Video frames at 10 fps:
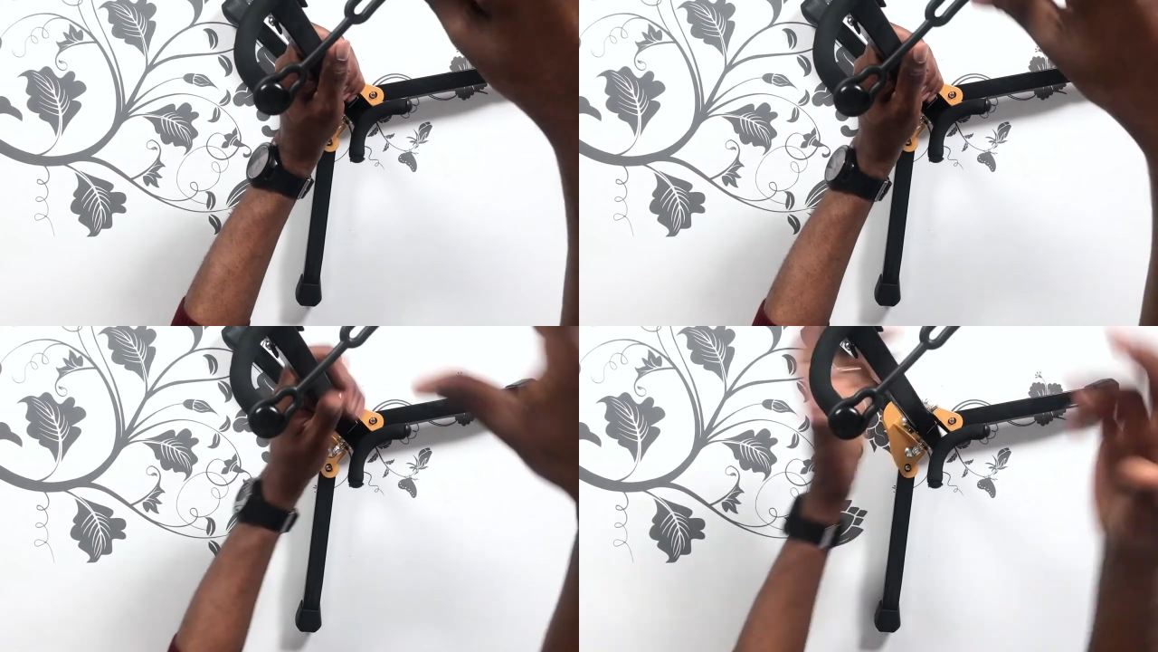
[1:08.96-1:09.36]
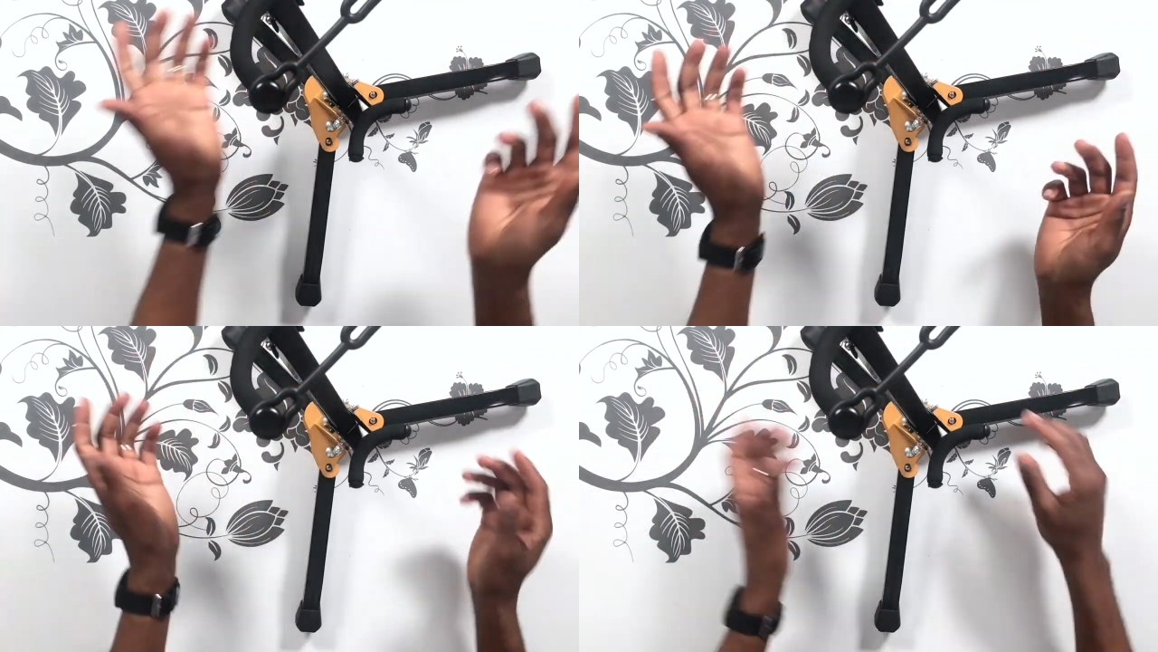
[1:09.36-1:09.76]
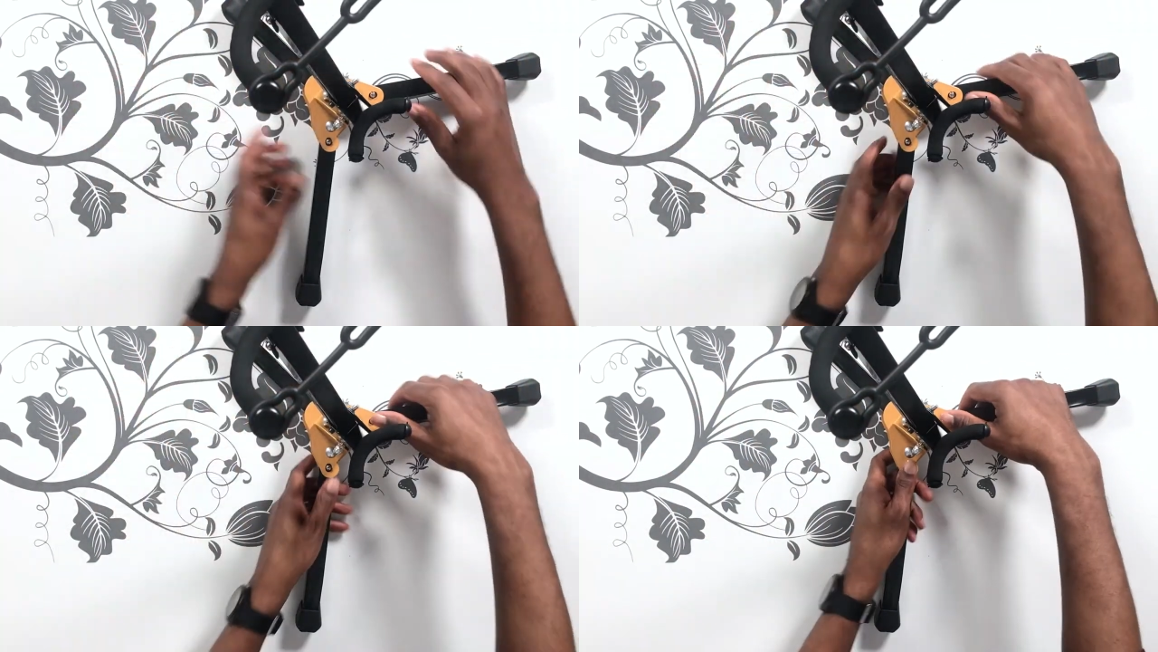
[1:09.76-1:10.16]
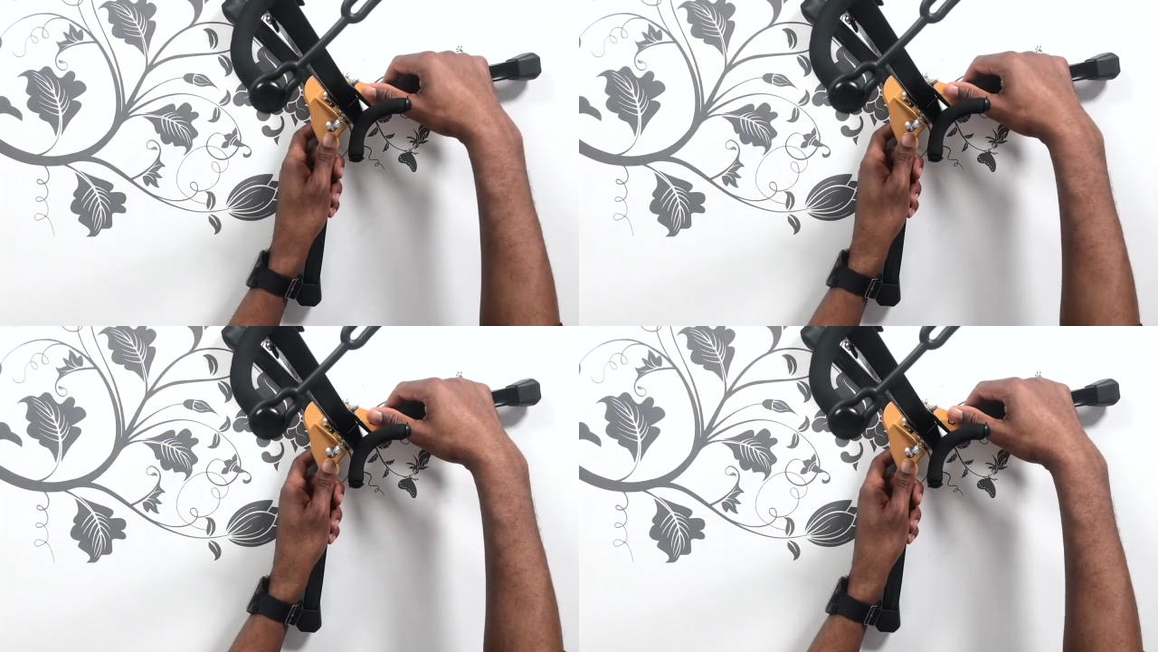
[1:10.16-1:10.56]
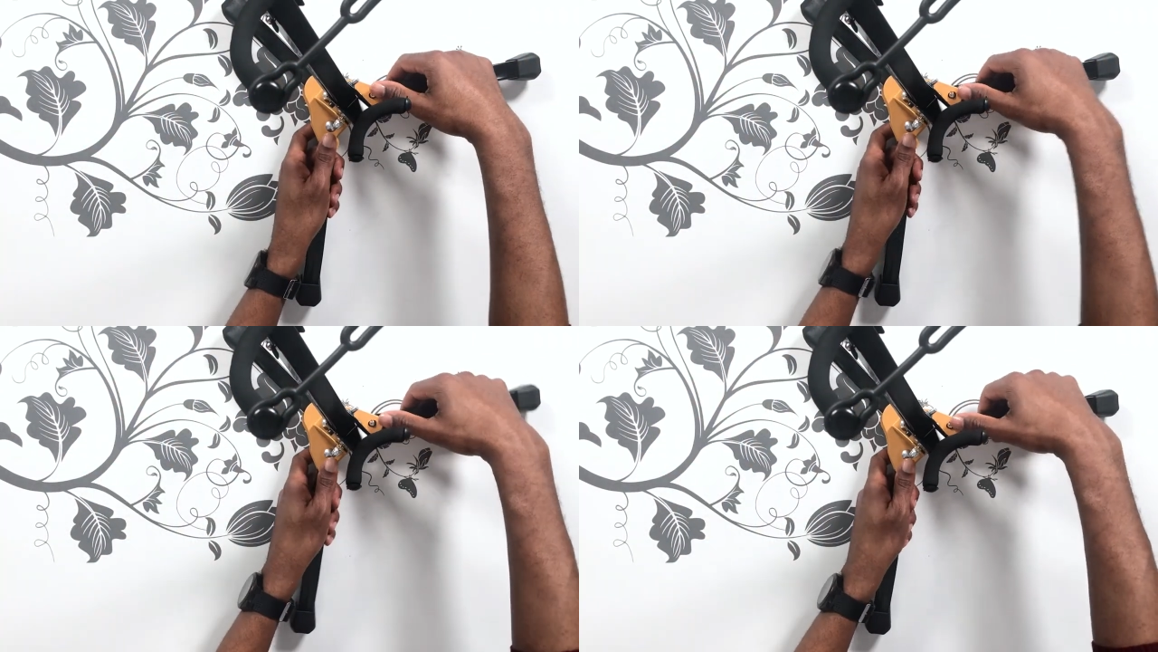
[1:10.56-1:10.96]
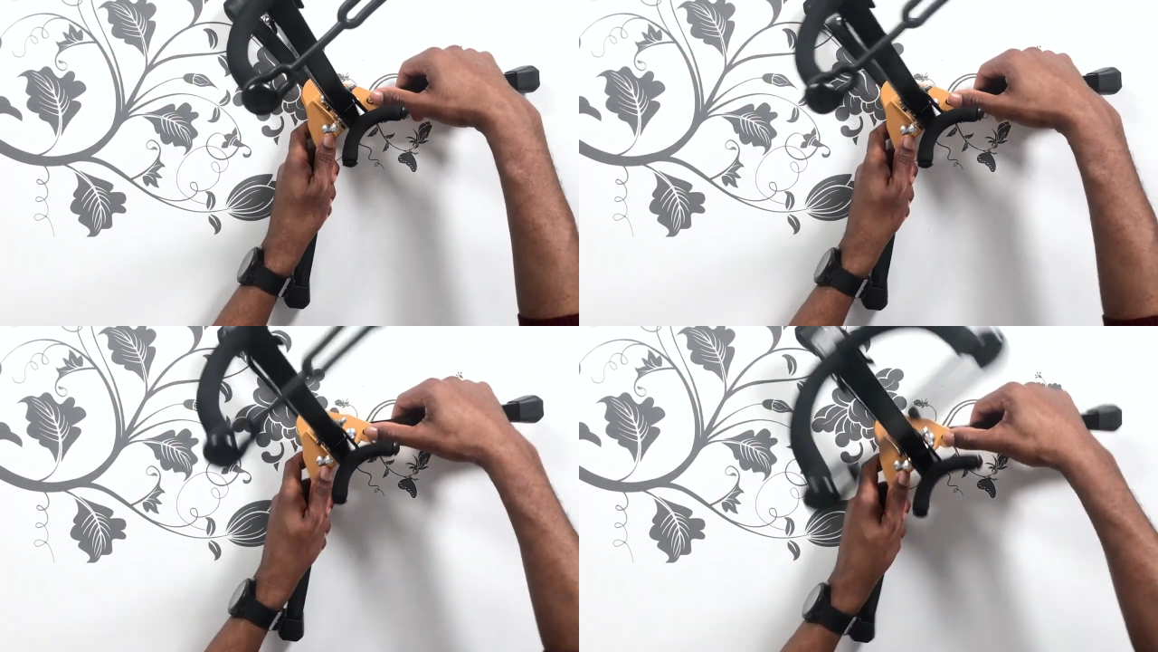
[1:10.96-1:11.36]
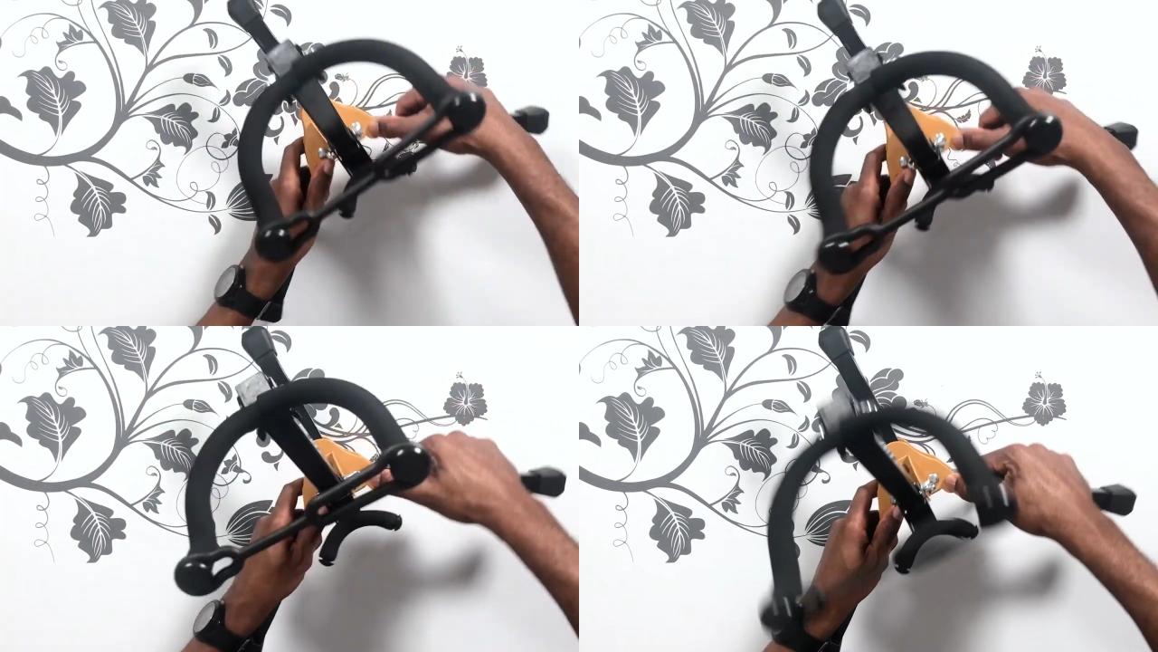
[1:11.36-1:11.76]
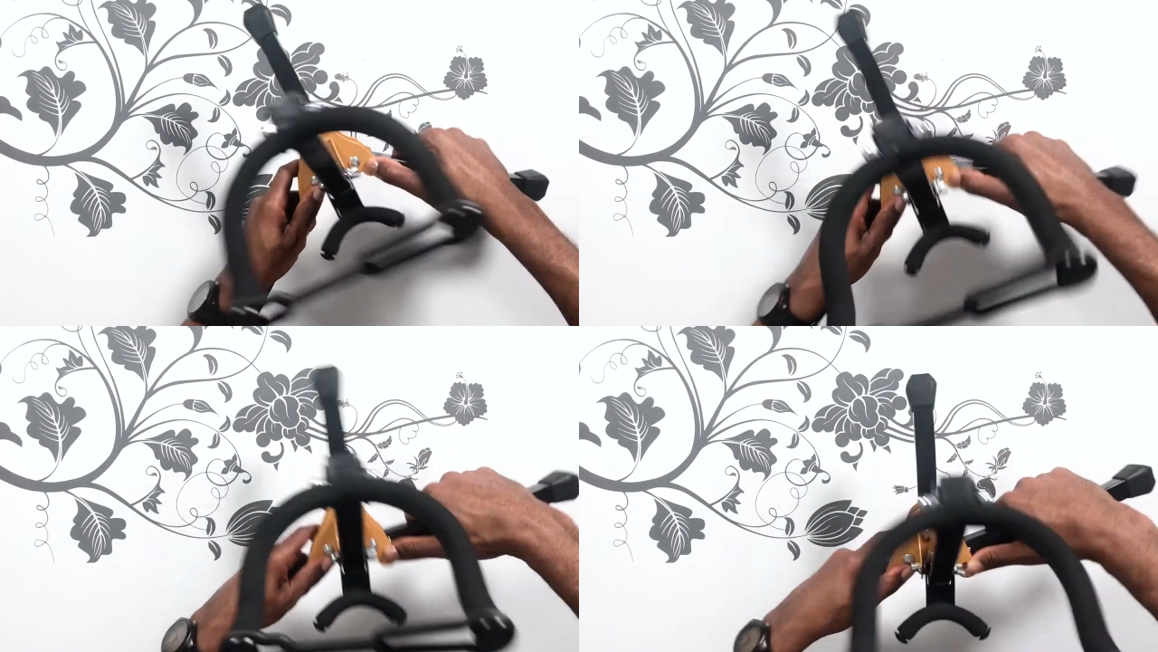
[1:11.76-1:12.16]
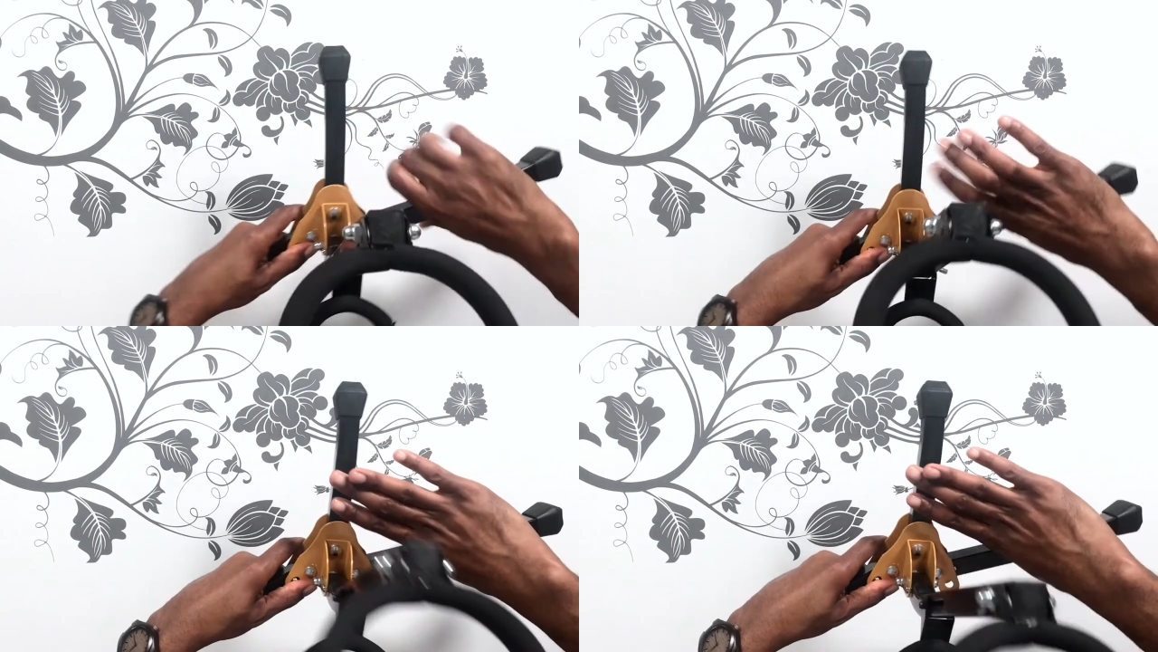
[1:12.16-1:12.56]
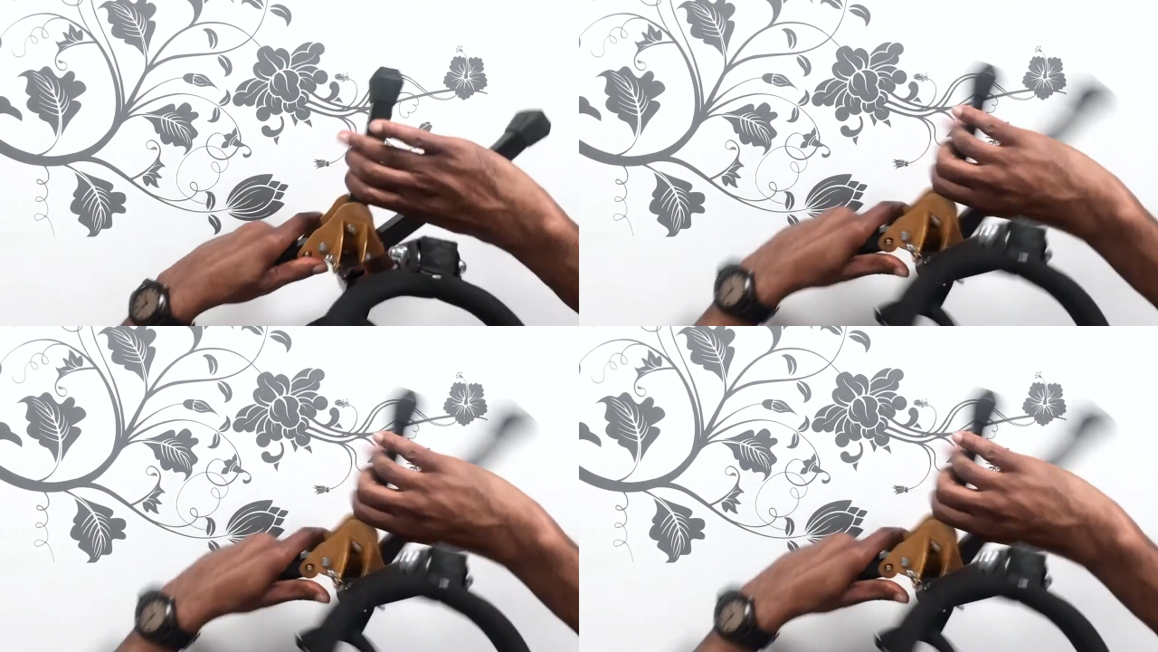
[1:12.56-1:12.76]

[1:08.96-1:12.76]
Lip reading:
(no speaker visible)